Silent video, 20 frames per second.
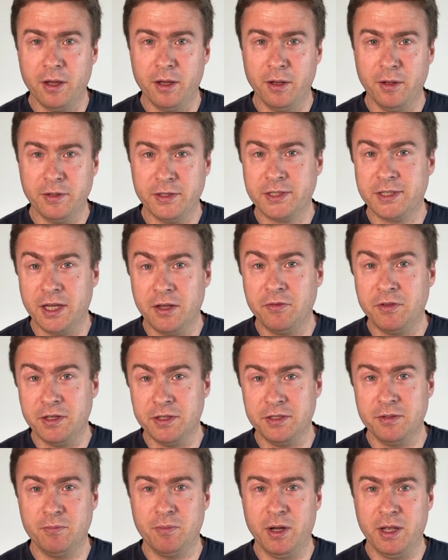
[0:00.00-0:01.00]
safeties
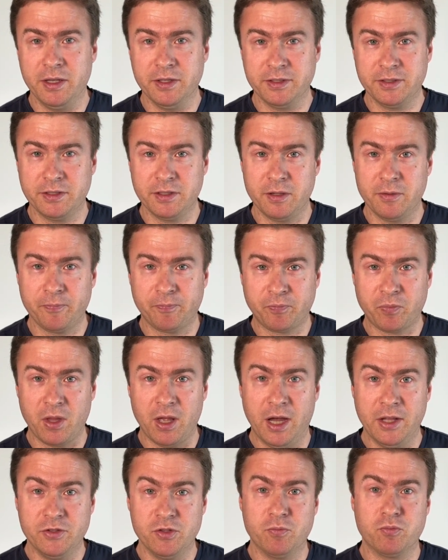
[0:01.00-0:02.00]
in place
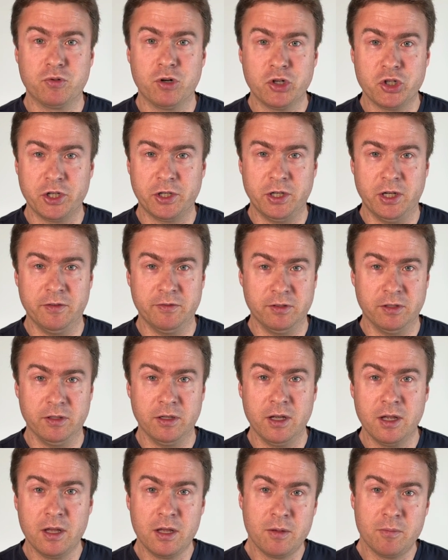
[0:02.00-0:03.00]
at the project level,
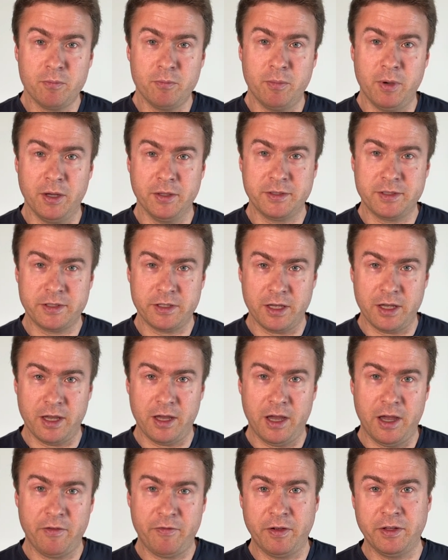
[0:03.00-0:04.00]
but
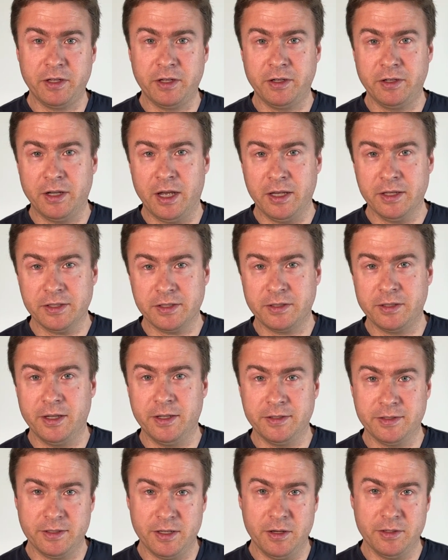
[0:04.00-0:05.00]
I find it nice
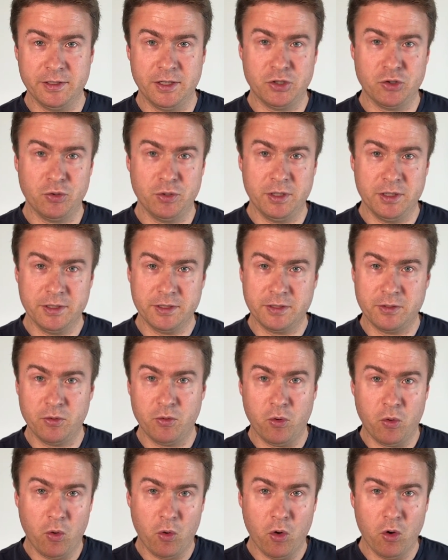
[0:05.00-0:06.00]
that there is actually this
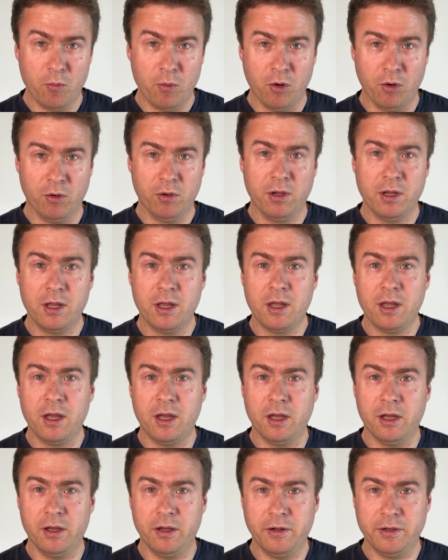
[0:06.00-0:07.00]
global
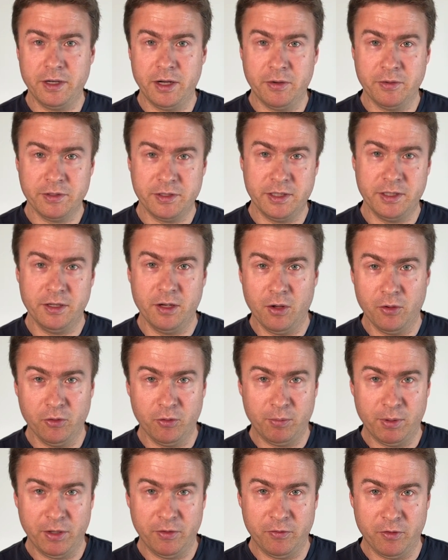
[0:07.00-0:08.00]
guarantee on the
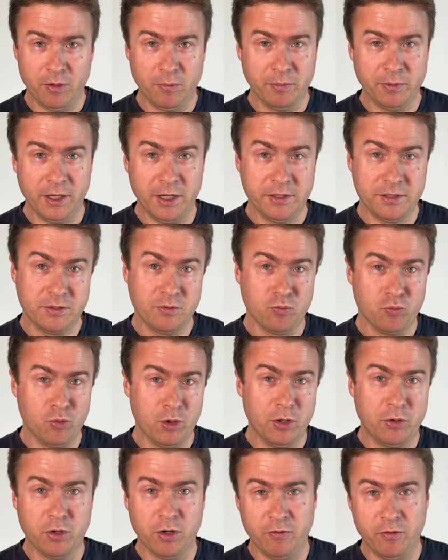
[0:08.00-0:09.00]
platform that
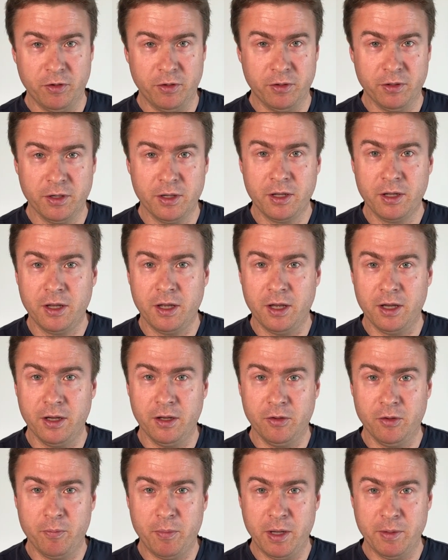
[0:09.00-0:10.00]
will cover
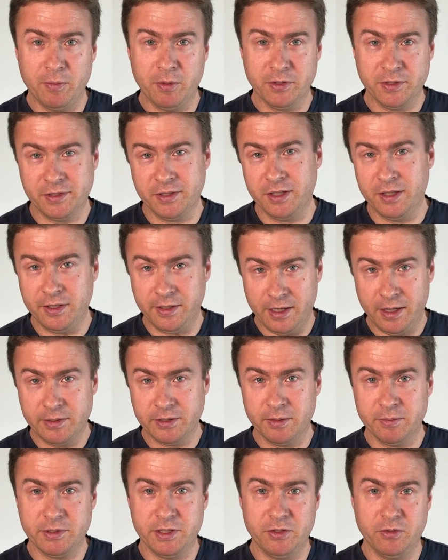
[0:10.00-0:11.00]
the payments in case
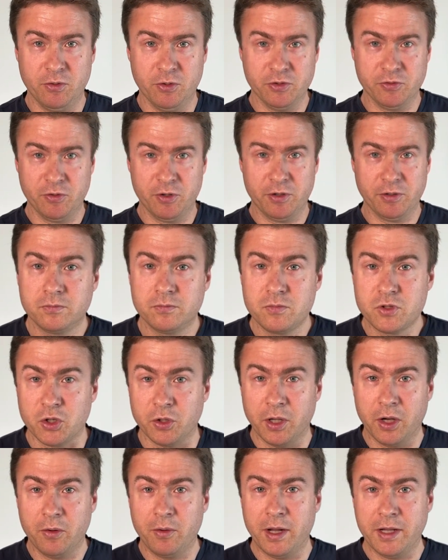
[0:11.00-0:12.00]
something goes wrong. So
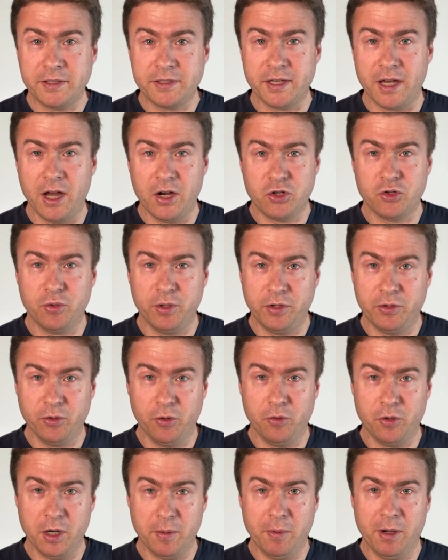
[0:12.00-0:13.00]
now let's actually
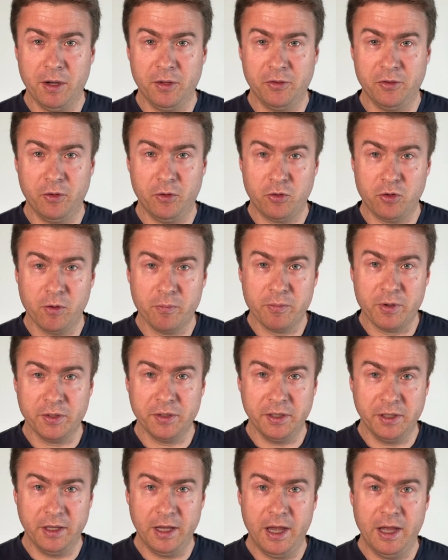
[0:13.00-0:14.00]
talk about the
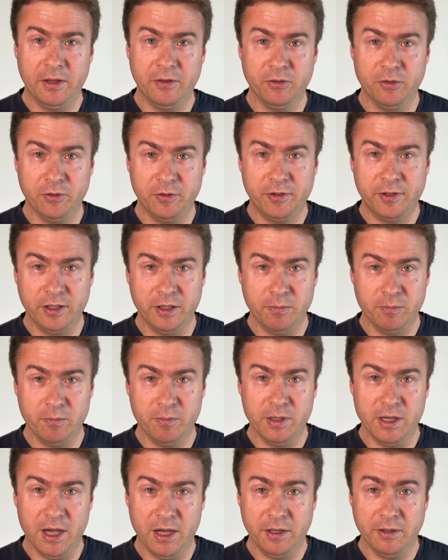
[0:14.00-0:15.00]
company and the team
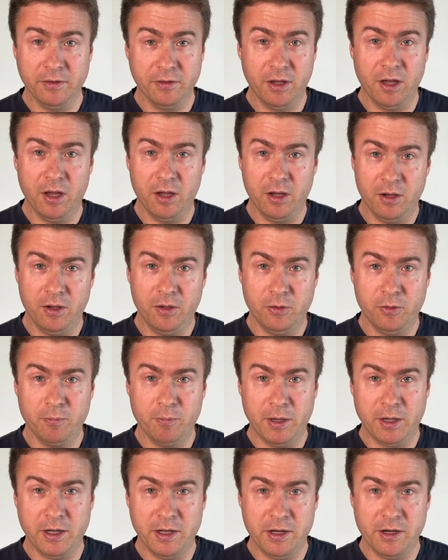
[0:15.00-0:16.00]
behind
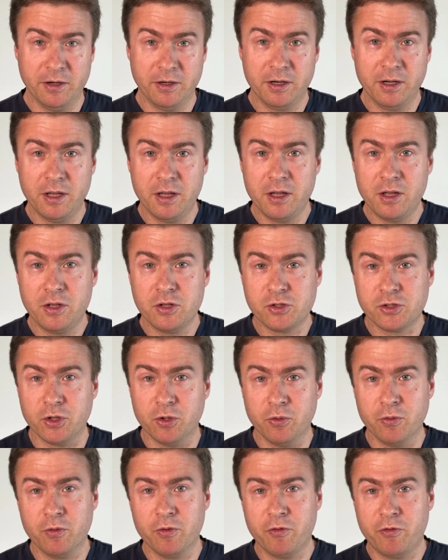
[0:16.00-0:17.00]
Maclear.
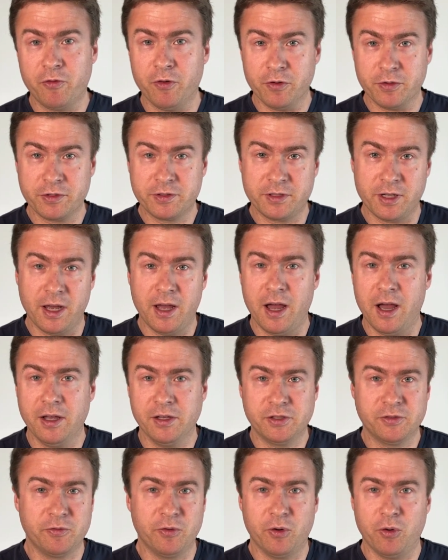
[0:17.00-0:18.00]
So first,
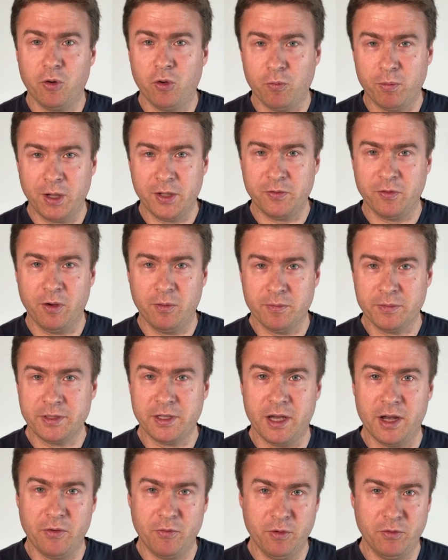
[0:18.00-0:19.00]
as for all platforms
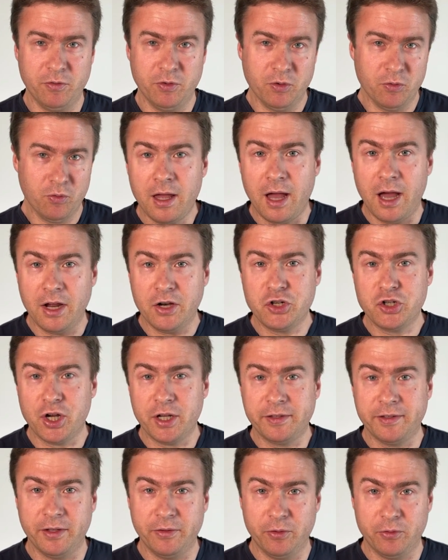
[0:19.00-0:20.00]
I review, I
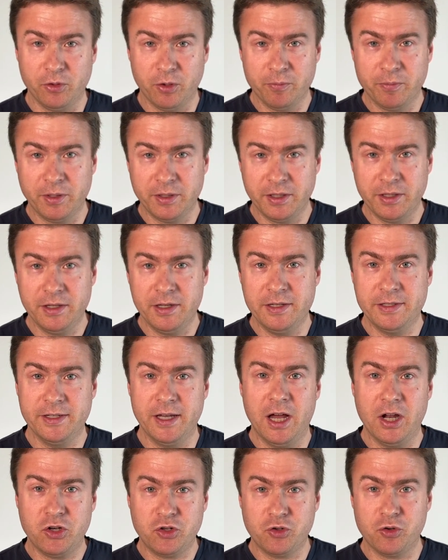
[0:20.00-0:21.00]
check that the company is
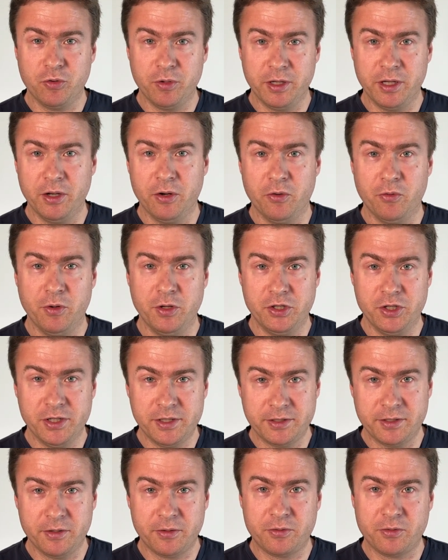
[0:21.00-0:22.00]
actually a
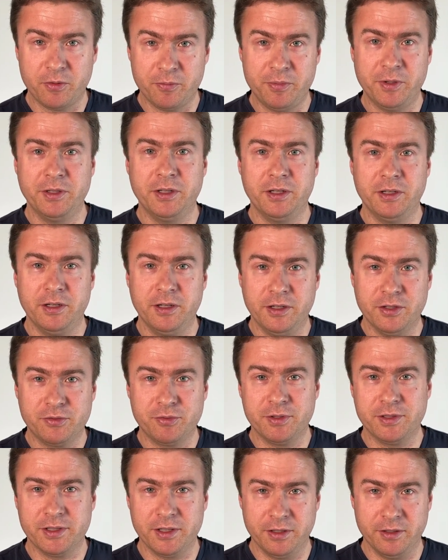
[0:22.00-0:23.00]
registered company in
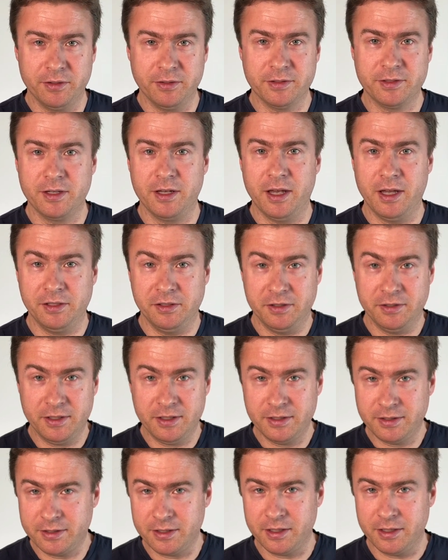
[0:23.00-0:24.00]
Switzerland, and it
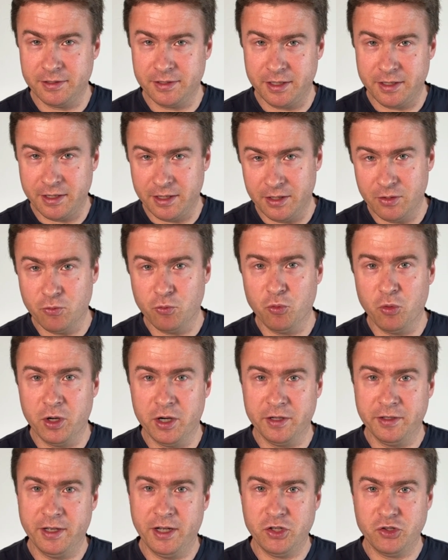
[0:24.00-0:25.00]
is exactly
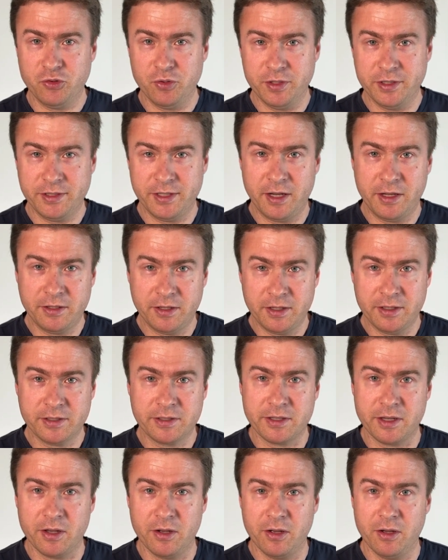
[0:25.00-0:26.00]
where the actual state
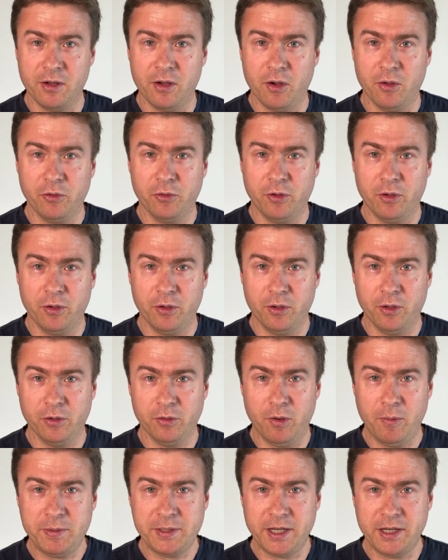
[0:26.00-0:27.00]
is on the
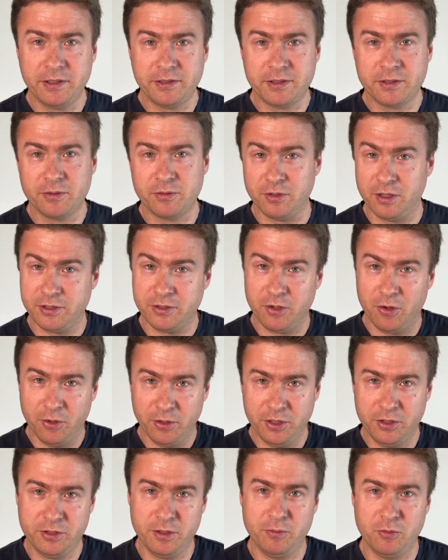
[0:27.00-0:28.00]
website. That's
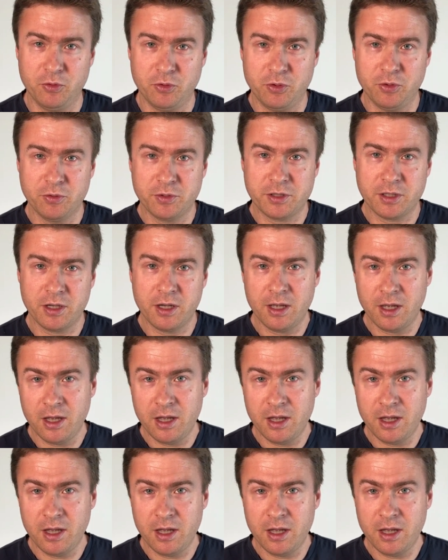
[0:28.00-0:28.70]
already some good news.